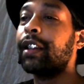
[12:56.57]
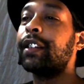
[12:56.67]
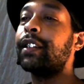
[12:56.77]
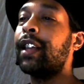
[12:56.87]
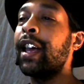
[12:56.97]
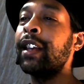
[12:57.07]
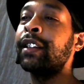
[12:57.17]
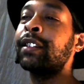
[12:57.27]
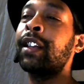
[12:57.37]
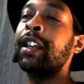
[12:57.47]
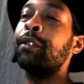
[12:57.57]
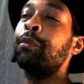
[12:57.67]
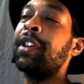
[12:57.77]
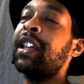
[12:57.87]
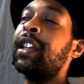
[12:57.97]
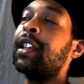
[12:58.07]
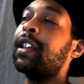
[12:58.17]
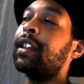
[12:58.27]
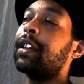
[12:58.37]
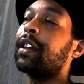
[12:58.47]
That is like
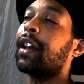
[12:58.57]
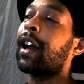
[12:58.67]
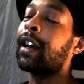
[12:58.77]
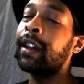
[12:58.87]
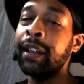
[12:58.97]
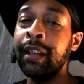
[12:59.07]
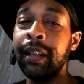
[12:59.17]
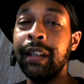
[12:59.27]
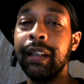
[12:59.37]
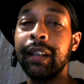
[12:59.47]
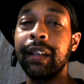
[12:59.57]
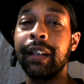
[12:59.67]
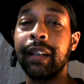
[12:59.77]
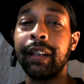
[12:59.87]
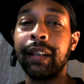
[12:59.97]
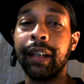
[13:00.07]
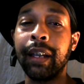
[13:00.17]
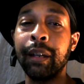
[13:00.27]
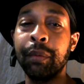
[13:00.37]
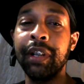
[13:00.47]
me. I
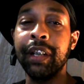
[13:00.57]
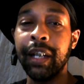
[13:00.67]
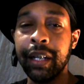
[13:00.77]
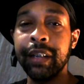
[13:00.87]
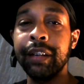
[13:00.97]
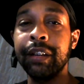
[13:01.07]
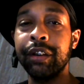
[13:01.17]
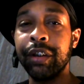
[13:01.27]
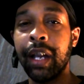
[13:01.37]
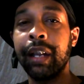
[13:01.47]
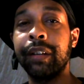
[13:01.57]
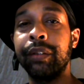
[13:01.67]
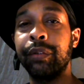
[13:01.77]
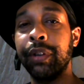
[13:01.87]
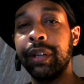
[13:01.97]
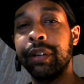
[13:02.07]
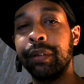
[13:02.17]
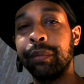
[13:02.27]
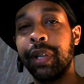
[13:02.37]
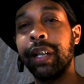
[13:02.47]
am a gunshot
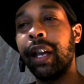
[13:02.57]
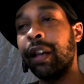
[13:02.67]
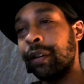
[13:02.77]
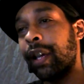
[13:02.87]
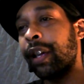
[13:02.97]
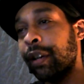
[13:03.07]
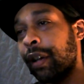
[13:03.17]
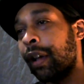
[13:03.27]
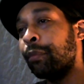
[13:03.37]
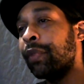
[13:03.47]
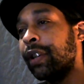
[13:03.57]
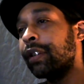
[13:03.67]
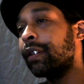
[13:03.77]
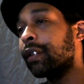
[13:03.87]
victim. Like I, I have been